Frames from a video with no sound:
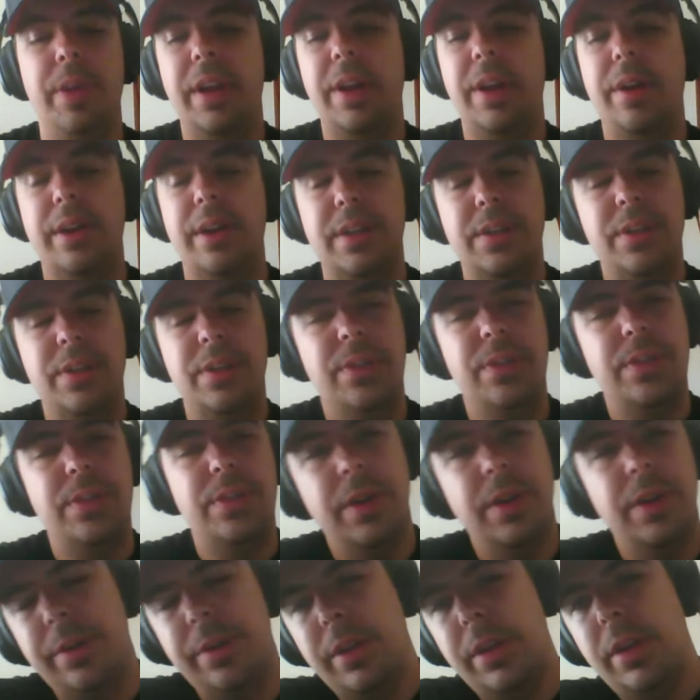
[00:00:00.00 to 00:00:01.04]
areas.
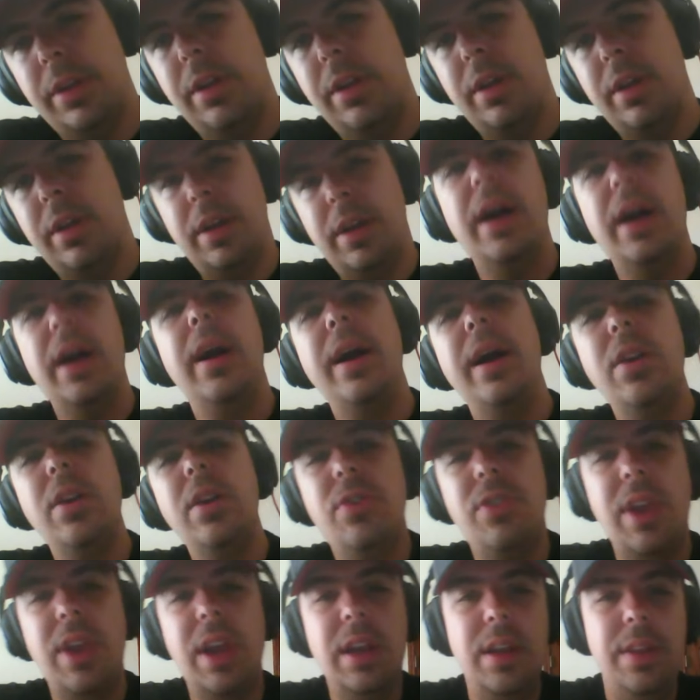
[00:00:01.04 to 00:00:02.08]
So I
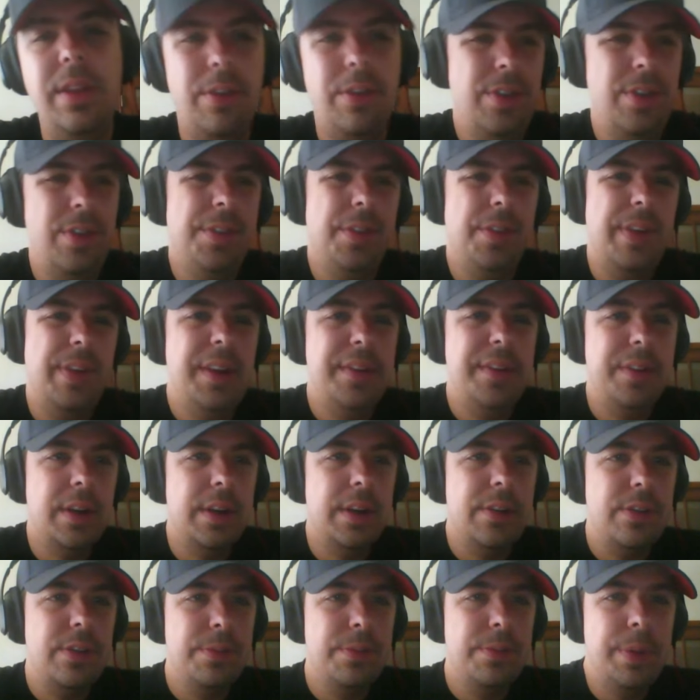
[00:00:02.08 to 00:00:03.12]
understand it. They're still the
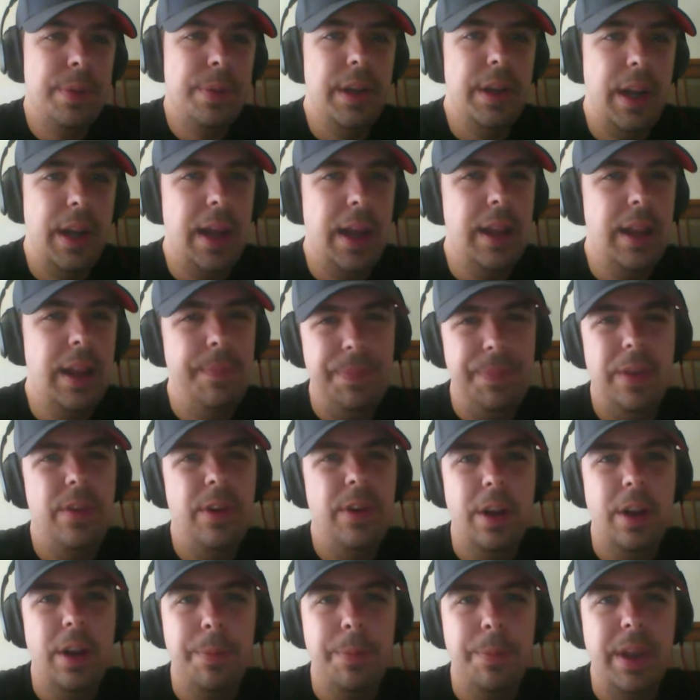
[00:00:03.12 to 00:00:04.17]
favorites, but if
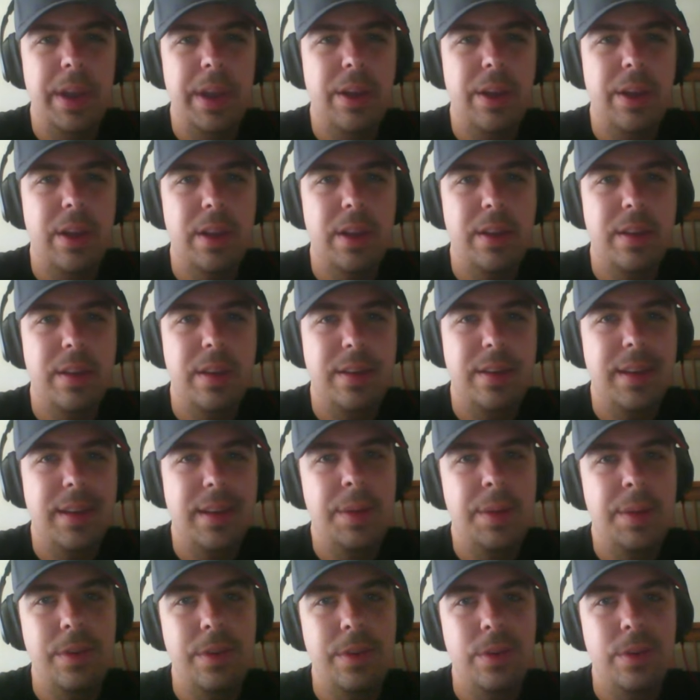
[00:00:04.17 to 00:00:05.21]
you're going to pick on a
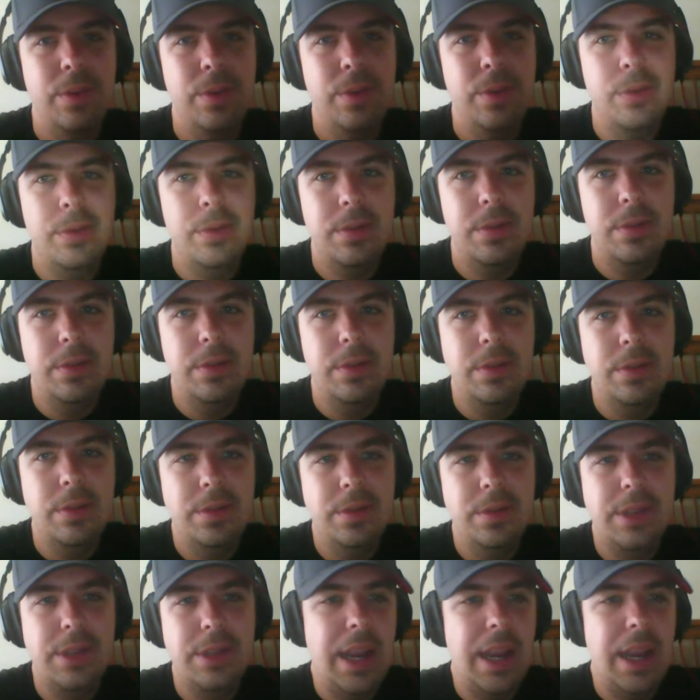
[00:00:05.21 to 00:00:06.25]
team to
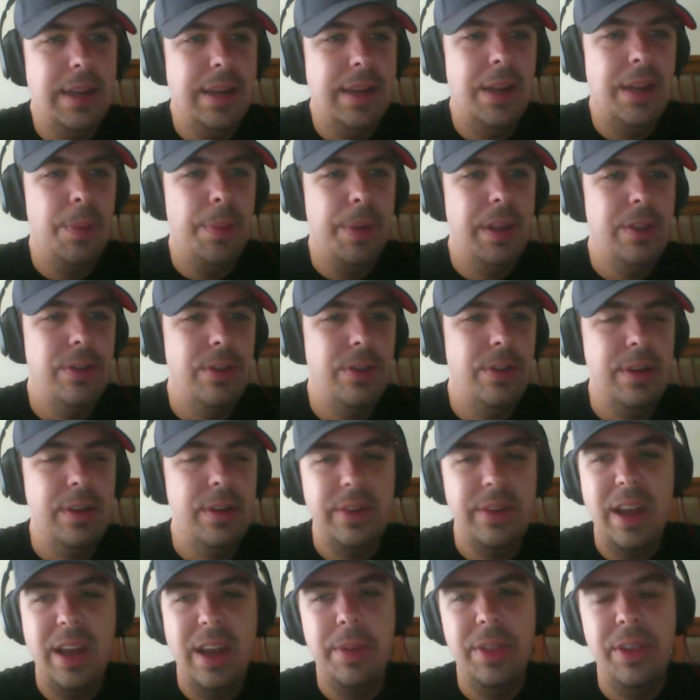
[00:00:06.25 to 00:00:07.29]
take down the Patriots,
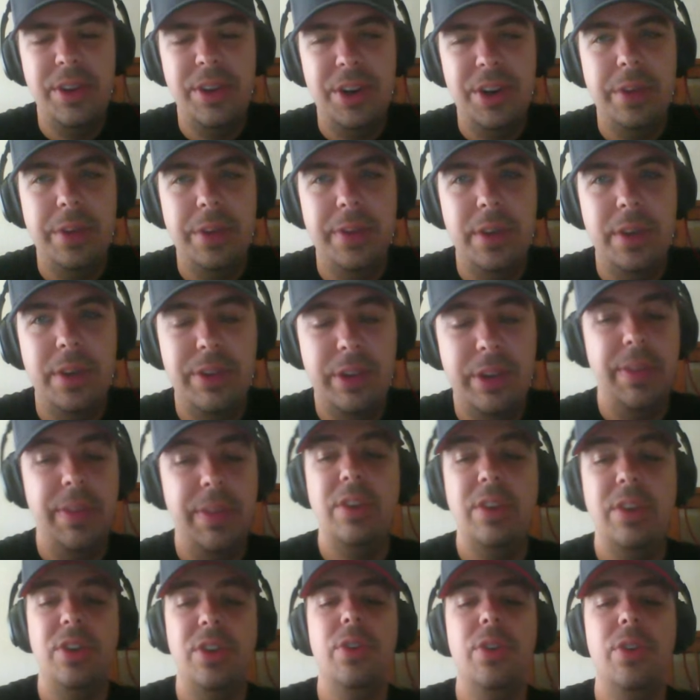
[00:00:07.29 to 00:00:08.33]
it's got to be the Dolphins. And if
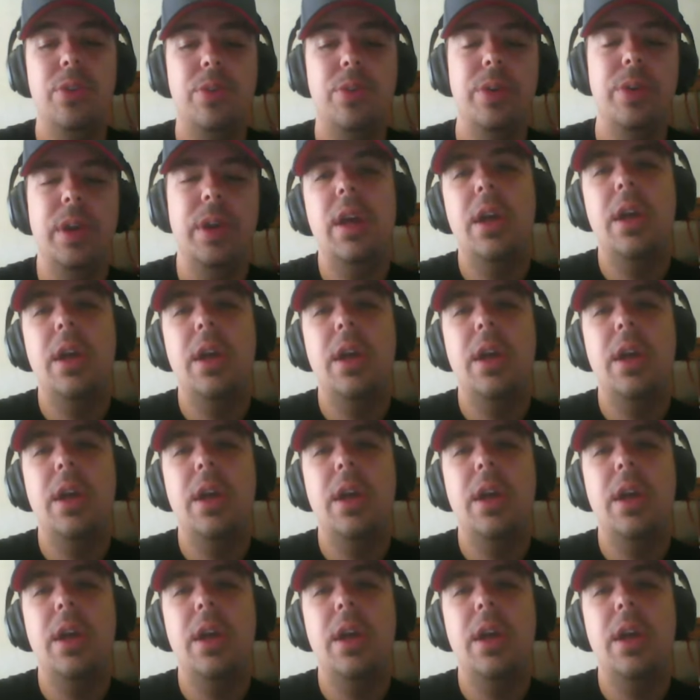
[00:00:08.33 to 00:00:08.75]
they do,